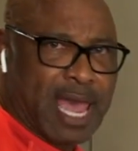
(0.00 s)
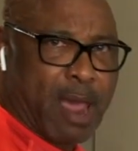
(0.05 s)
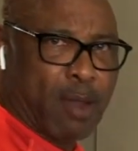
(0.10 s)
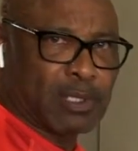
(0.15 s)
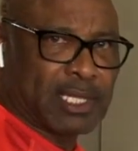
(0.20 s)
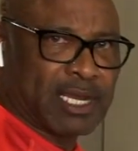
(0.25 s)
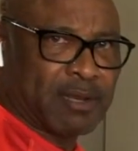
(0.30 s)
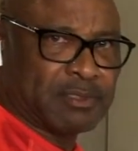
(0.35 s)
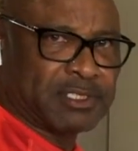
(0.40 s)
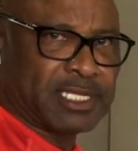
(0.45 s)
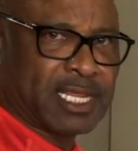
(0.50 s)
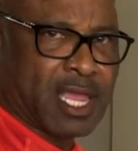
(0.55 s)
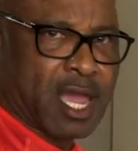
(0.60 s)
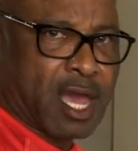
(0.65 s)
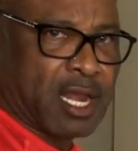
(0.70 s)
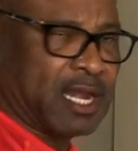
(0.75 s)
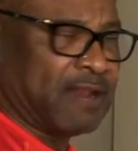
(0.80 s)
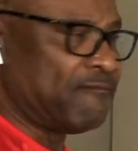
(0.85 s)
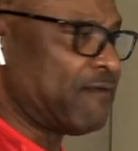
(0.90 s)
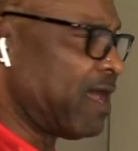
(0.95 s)
I would let them stay
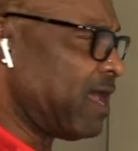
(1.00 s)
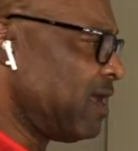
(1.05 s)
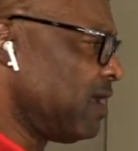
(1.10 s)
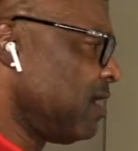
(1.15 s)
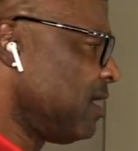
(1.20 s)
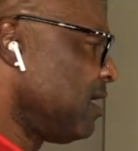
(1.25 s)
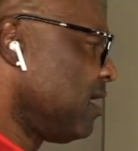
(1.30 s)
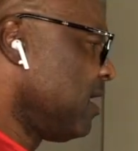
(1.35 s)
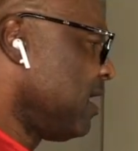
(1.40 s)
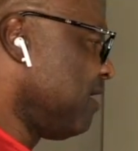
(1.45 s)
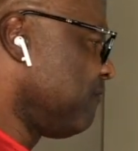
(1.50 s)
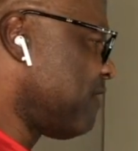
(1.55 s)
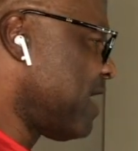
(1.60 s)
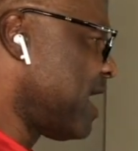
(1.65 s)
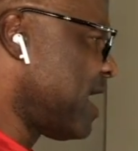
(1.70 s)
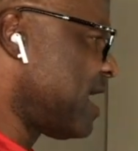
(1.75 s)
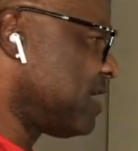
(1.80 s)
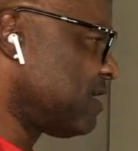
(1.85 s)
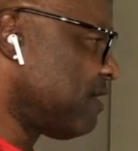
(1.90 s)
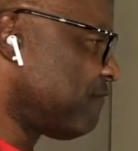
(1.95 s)
on it. If
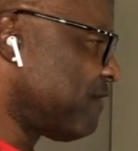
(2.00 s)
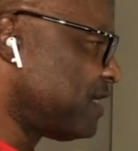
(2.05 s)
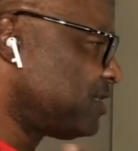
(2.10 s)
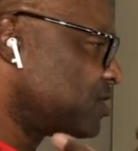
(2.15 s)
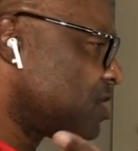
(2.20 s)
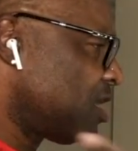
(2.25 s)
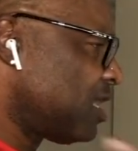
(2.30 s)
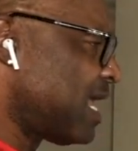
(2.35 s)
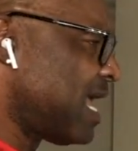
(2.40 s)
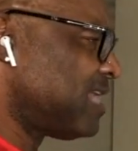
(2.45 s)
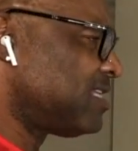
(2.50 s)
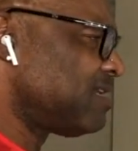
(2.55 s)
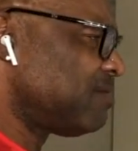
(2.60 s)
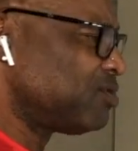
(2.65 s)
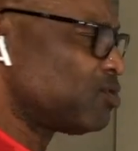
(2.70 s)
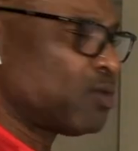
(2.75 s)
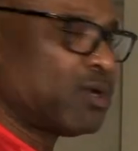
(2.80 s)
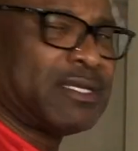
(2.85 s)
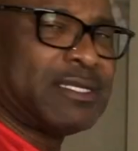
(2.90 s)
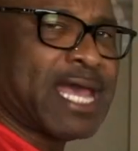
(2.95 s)
I saw they had some
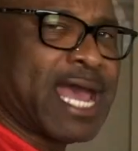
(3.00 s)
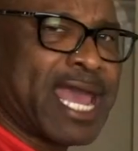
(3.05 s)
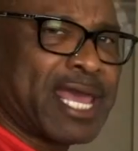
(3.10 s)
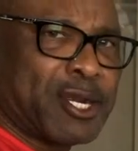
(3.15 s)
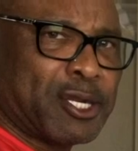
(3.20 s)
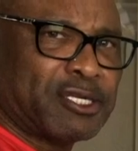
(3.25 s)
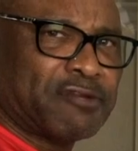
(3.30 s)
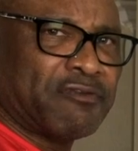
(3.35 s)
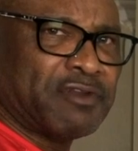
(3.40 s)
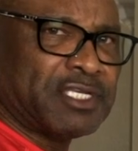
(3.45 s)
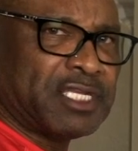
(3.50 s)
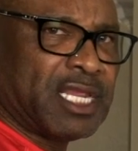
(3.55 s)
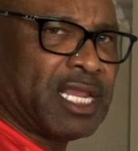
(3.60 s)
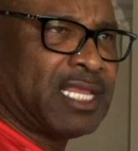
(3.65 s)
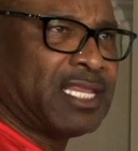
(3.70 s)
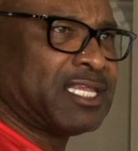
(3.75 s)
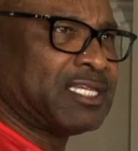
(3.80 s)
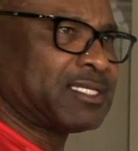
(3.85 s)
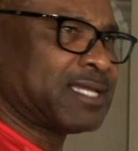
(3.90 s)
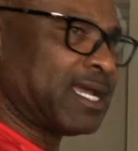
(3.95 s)
sort of dieter's
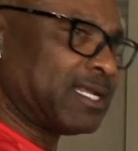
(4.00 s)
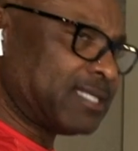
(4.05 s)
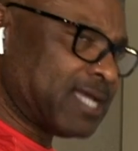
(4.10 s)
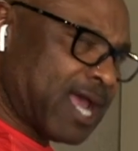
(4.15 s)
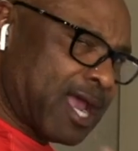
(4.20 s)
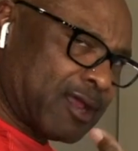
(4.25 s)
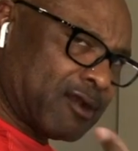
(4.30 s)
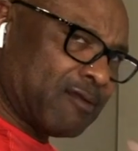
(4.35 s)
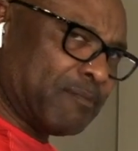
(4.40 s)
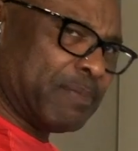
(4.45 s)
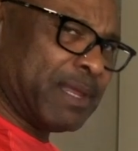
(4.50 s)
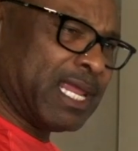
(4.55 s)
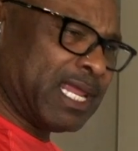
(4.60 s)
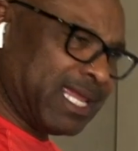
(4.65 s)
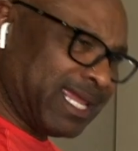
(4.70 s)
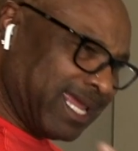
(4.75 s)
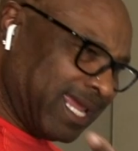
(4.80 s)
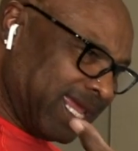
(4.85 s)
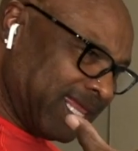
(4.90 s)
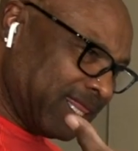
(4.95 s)
fatigue, just got tired of
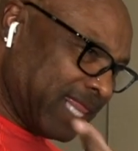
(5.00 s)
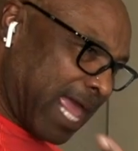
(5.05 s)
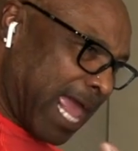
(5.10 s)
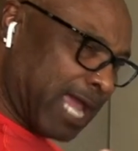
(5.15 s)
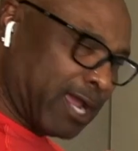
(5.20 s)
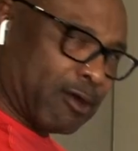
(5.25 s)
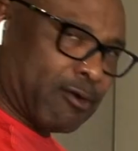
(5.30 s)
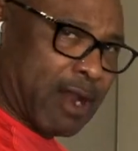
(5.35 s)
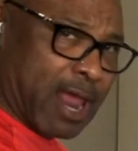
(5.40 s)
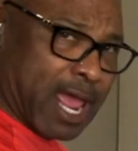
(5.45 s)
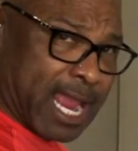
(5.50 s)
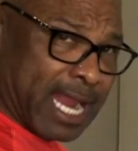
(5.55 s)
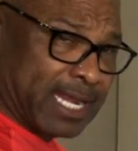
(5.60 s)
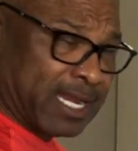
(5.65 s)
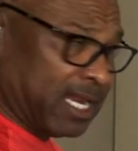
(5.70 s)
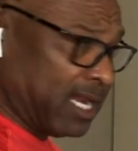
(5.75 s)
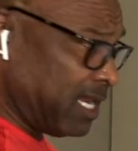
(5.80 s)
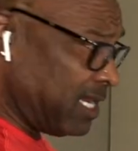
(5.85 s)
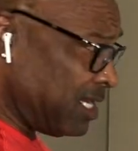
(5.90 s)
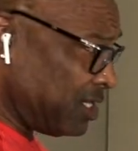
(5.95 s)
being in that grind
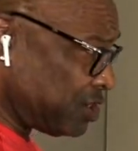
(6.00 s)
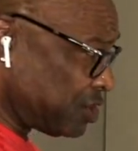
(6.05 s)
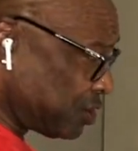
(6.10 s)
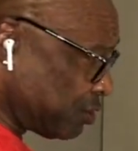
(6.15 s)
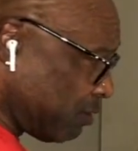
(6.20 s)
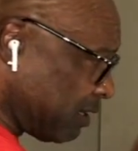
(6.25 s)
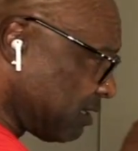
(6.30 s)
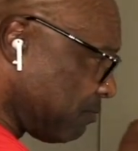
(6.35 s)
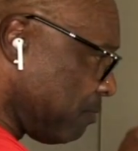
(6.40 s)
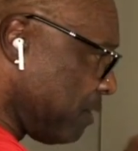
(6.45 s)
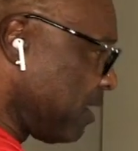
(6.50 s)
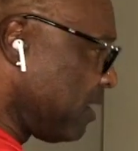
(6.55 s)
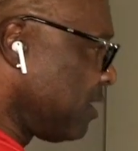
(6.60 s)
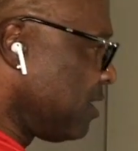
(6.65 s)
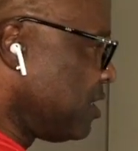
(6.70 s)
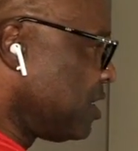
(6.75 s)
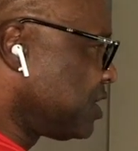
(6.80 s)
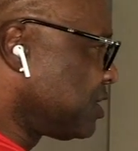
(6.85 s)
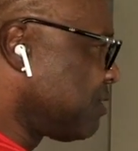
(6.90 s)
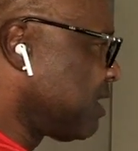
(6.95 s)
and in this
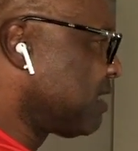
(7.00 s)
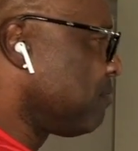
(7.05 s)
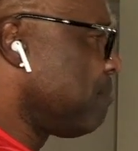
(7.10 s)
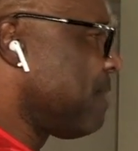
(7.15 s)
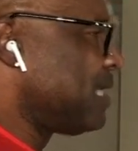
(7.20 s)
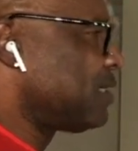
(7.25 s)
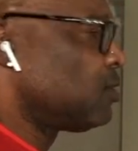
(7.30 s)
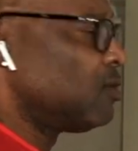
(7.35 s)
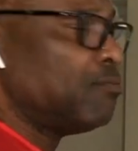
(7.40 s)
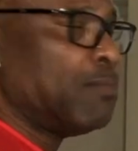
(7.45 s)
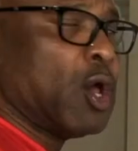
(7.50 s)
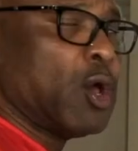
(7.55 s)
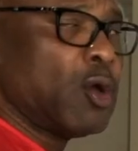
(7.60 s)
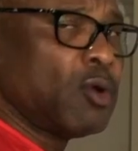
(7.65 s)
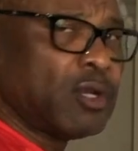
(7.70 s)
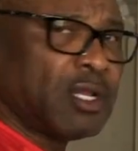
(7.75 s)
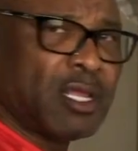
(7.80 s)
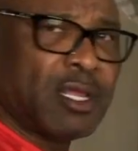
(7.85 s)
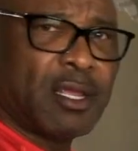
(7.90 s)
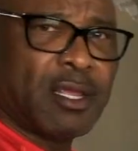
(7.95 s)
strict mental
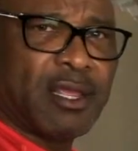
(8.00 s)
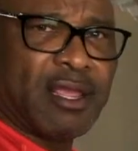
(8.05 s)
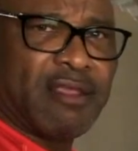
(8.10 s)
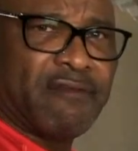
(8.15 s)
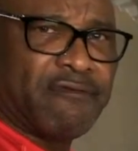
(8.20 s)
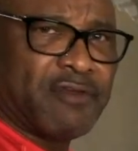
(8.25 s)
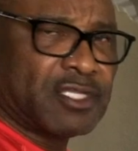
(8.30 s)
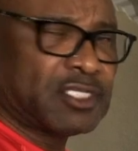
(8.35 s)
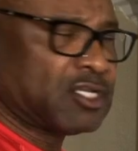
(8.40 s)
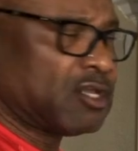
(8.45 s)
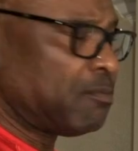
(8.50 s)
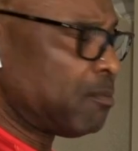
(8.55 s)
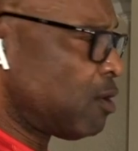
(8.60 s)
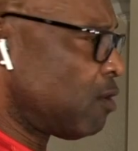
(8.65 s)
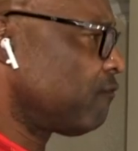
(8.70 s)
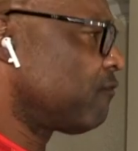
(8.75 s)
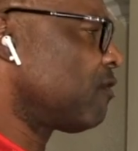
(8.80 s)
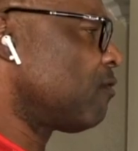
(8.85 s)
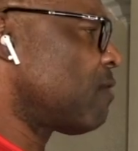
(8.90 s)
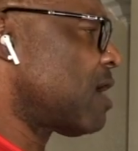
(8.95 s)
mode and physical
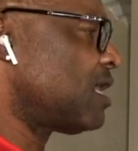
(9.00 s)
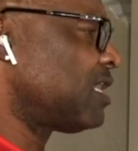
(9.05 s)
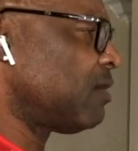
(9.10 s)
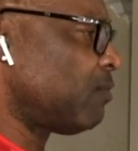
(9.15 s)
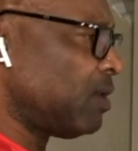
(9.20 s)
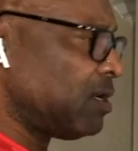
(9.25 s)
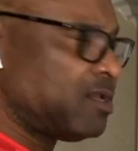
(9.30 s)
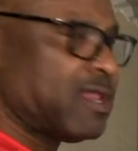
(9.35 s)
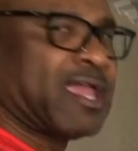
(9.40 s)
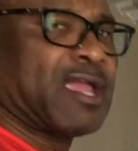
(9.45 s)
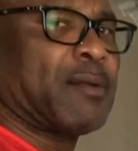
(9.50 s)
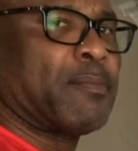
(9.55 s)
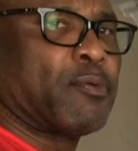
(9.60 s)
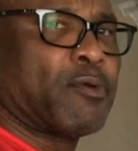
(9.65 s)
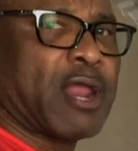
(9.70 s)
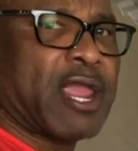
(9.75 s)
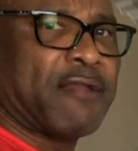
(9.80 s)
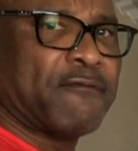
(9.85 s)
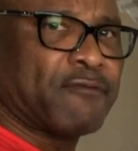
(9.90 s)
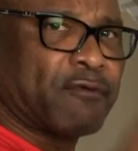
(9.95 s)
mode for a while, they would take a
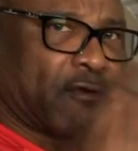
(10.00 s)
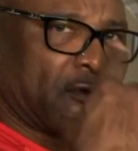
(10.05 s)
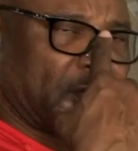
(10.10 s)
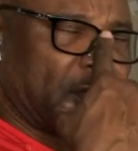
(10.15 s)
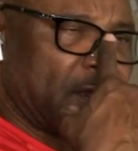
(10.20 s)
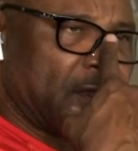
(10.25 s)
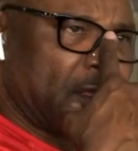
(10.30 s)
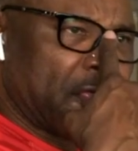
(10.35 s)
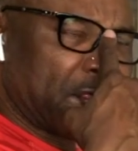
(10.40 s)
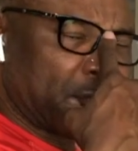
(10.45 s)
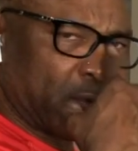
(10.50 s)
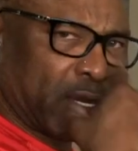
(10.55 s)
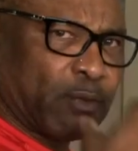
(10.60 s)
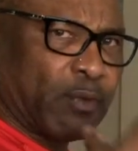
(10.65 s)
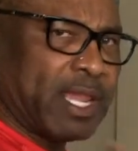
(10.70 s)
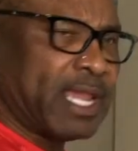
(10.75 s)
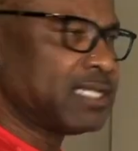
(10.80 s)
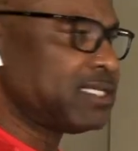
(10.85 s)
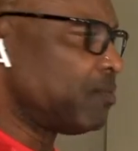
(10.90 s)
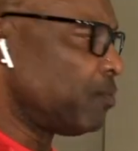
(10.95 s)
break for 3
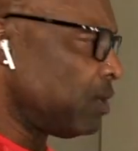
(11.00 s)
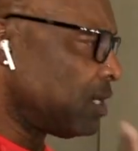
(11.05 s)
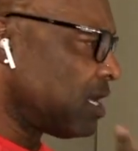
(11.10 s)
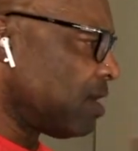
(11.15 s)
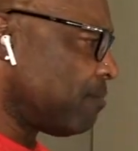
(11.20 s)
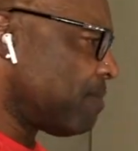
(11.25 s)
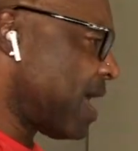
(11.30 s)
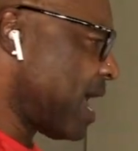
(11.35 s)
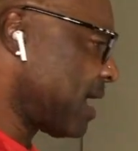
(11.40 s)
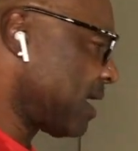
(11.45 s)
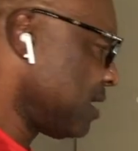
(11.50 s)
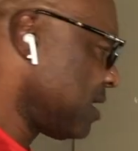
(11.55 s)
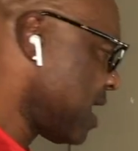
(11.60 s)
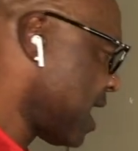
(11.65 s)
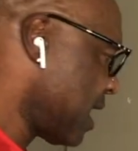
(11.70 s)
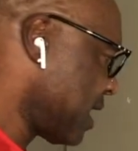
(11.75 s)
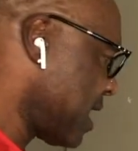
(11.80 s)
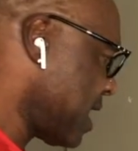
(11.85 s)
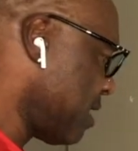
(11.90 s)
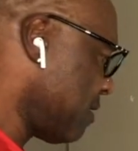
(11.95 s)
weeks and we come back and
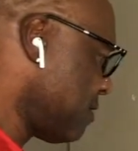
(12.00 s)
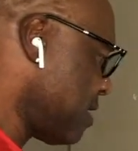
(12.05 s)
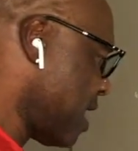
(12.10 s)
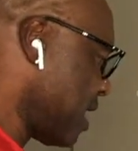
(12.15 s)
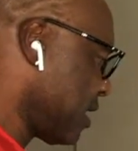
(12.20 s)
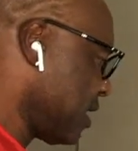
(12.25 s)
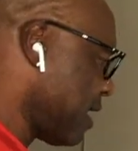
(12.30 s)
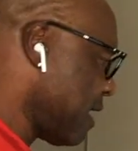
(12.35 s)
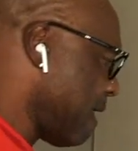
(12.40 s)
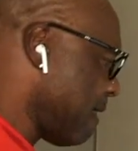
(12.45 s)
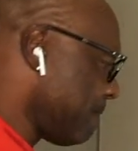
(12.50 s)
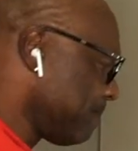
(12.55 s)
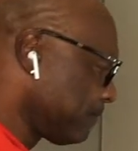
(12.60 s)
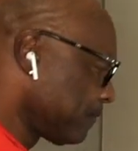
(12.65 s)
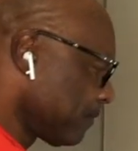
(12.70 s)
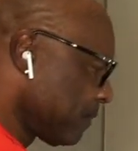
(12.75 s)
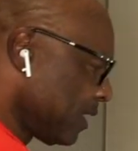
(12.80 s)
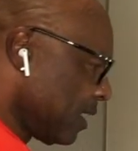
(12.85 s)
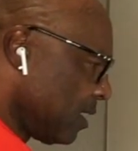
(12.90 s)
knock it out.